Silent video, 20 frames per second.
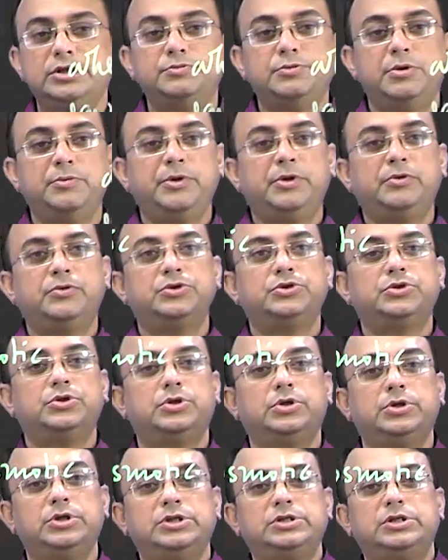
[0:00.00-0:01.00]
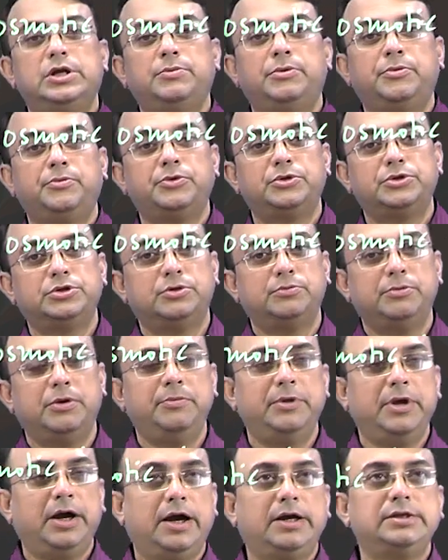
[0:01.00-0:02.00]
may be question, this type of question may
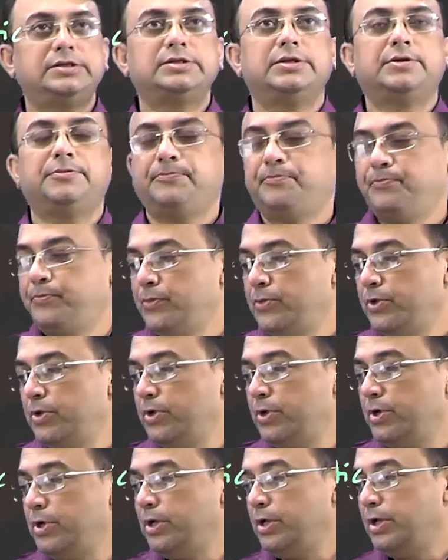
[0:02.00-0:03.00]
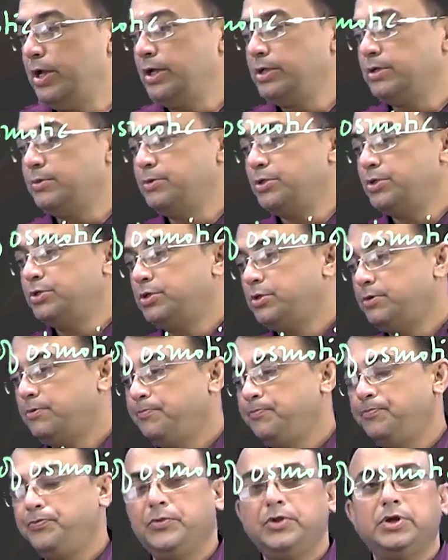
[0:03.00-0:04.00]
be asked in the examination.
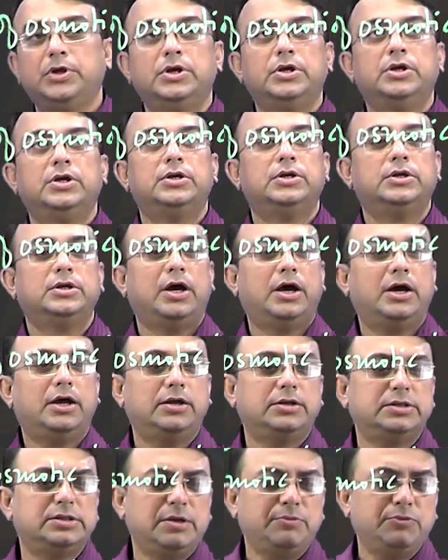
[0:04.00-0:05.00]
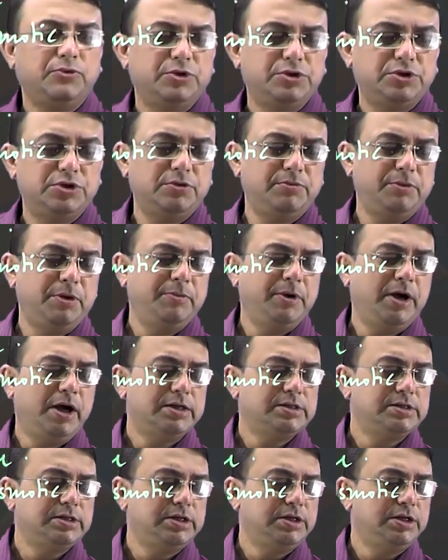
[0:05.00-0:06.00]
Some question may be
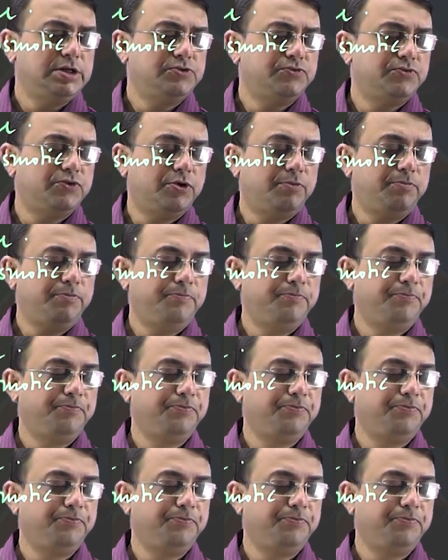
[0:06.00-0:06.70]
asked in this form.